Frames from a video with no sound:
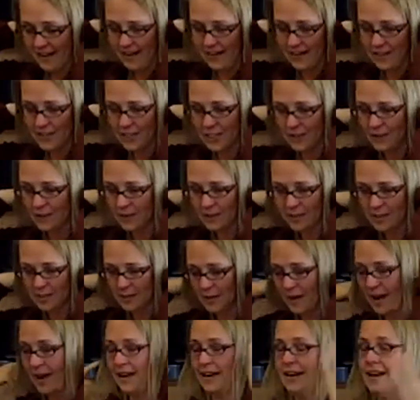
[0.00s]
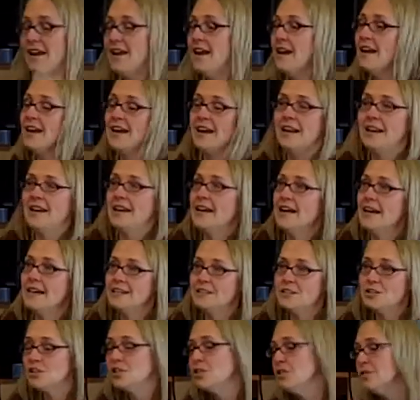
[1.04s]
in his cervical spine, and he
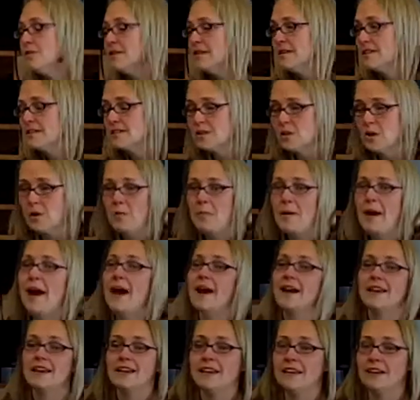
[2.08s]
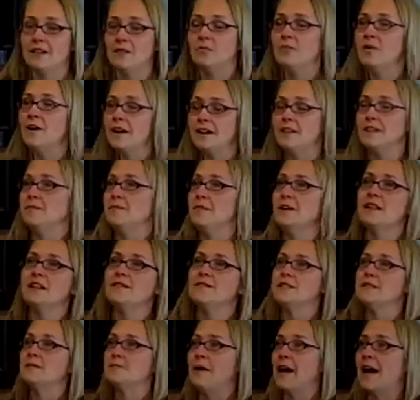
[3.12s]
had 2 in his low back, and he had 1 in the middle
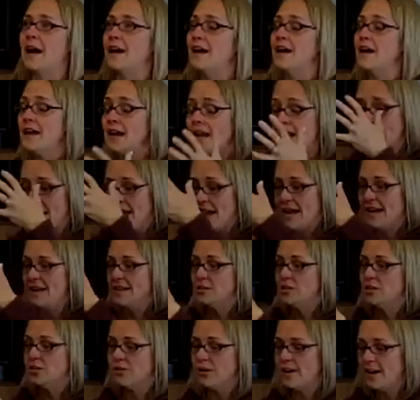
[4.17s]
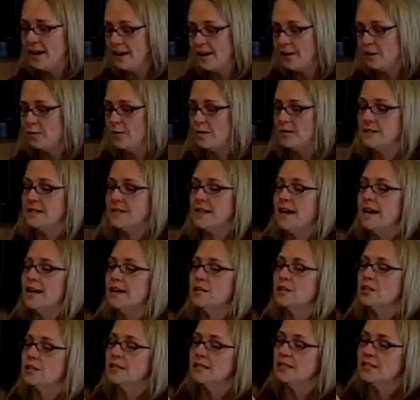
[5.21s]
of his back, and his cranial bones had
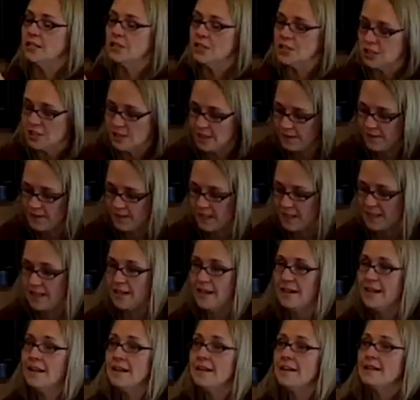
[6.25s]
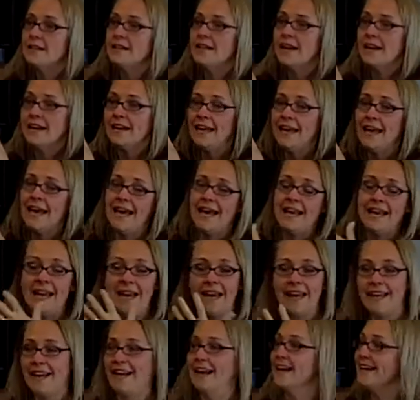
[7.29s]
actually shifted, and he had a
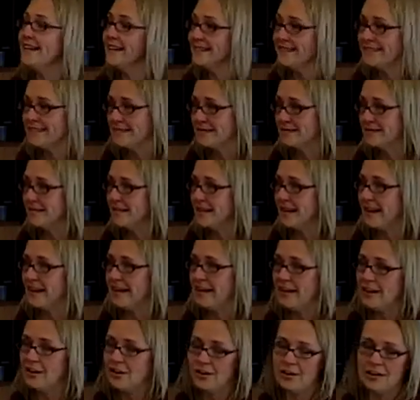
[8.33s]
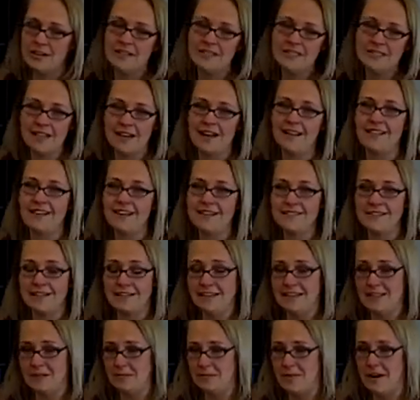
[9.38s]
headache, and he couldn't tell us,
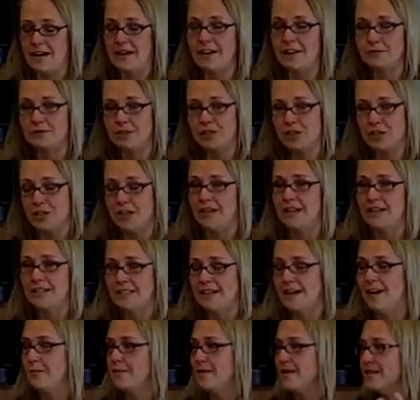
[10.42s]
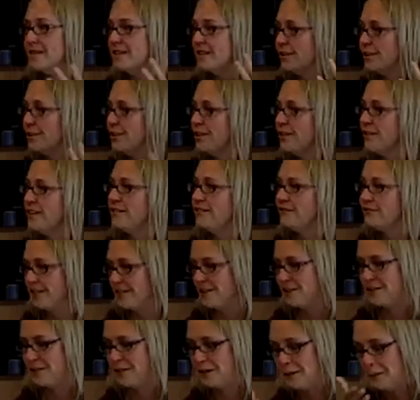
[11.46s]
and his body was shutting down because it couldn't
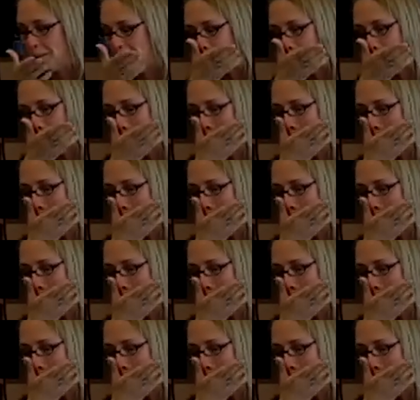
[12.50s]
function.